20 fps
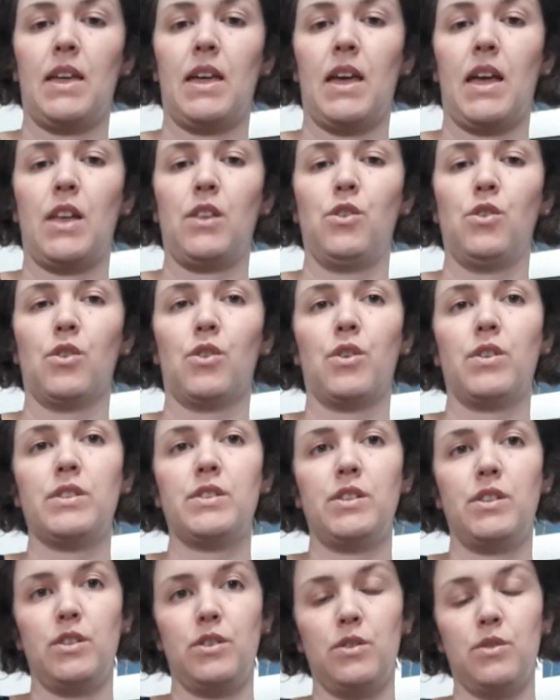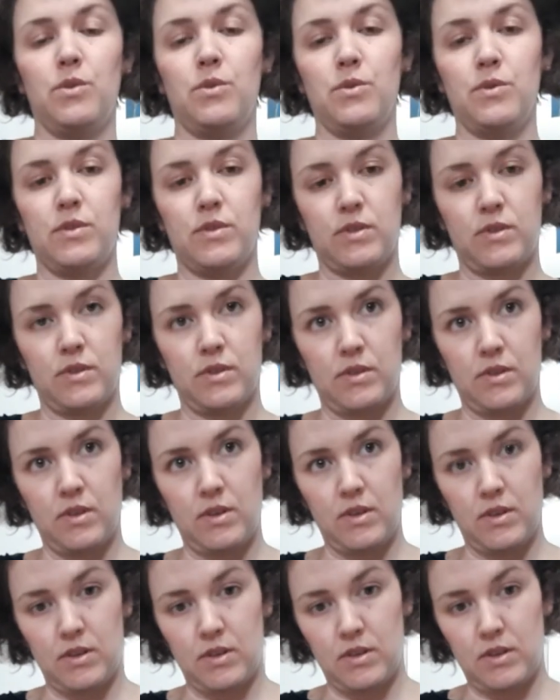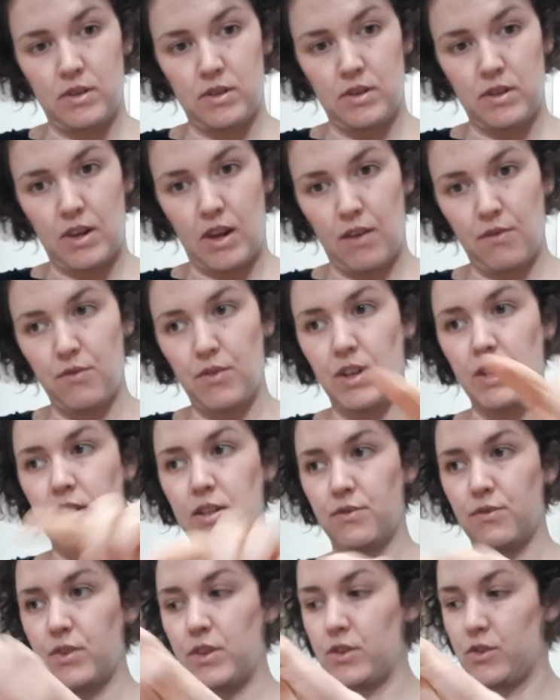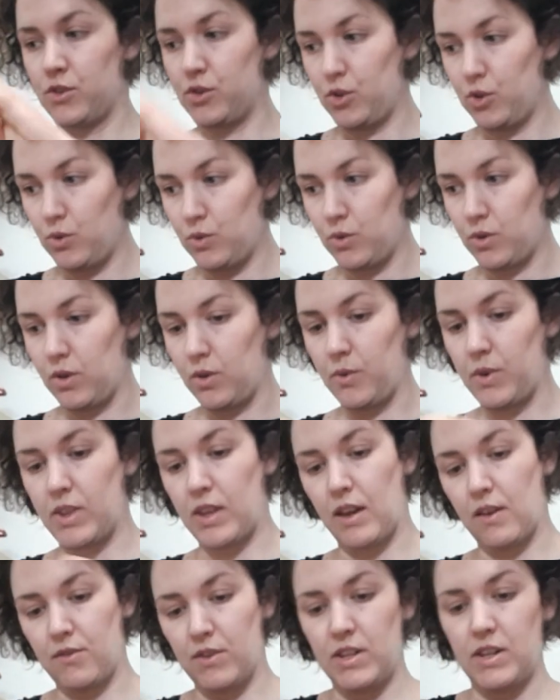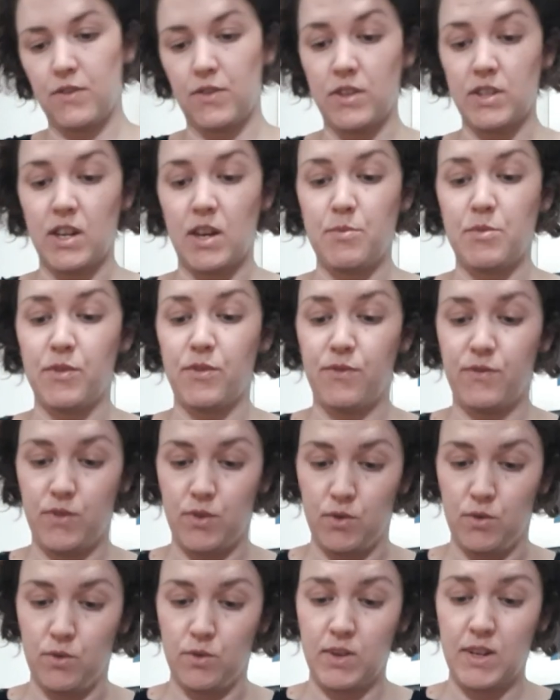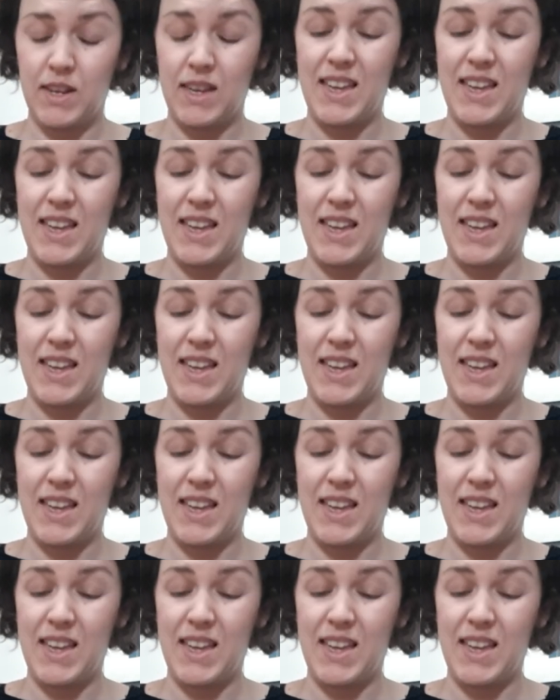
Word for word: And you're going to use every different tool with every different type of food